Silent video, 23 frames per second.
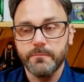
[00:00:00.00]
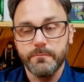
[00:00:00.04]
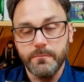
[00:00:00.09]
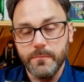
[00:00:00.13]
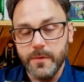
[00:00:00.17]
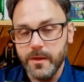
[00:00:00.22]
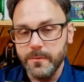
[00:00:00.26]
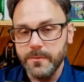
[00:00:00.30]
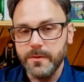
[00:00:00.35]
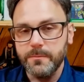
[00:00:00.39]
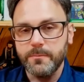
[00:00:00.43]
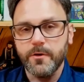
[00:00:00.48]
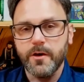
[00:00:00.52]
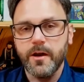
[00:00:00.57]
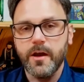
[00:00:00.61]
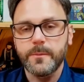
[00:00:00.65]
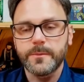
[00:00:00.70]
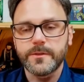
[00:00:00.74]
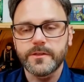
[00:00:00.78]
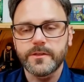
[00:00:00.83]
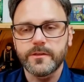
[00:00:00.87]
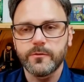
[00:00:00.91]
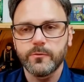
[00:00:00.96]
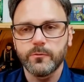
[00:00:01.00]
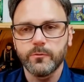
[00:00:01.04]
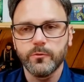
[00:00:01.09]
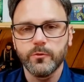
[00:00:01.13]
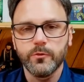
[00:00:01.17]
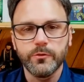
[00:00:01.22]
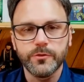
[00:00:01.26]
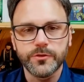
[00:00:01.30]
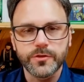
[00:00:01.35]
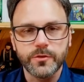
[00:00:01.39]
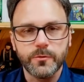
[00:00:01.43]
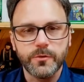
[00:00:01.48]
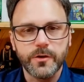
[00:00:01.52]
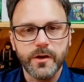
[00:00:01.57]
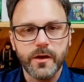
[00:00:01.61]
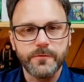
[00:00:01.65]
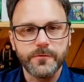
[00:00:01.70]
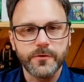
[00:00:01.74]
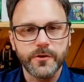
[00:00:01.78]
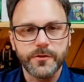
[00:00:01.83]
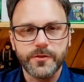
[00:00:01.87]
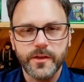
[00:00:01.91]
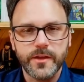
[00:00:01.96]
maybe perhaps rules or
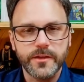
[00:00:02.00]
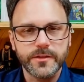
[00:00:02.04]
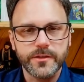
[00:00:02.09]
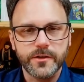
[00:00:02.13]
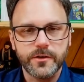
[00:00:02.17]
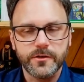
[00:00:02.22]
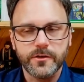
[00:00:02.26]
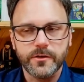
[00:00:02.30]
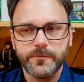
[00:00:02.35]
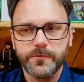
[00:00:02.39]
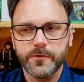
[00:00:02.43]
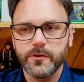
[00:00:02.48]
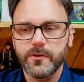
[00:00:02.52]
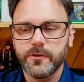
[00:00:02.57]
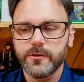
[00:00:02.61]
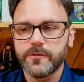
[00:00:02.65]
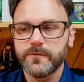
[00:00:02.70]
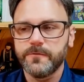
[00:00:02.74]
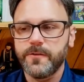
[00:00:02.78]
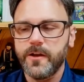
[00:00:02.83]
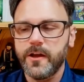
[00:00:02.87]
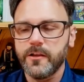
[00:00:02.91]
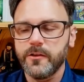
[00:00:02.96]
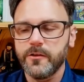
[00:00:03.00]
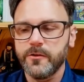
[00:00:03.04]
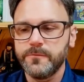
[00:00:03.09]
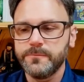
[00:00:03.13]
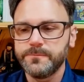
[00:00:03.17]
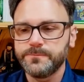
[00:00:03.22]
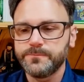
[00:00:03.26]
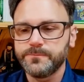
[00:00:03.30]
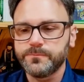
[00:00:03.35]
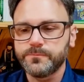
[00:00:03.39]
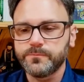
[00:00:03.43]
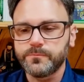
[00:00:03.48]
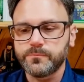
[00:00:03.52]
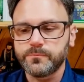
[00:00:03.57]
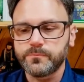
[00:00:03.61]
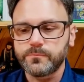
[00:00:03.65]
whatever, things that are difficult to follow.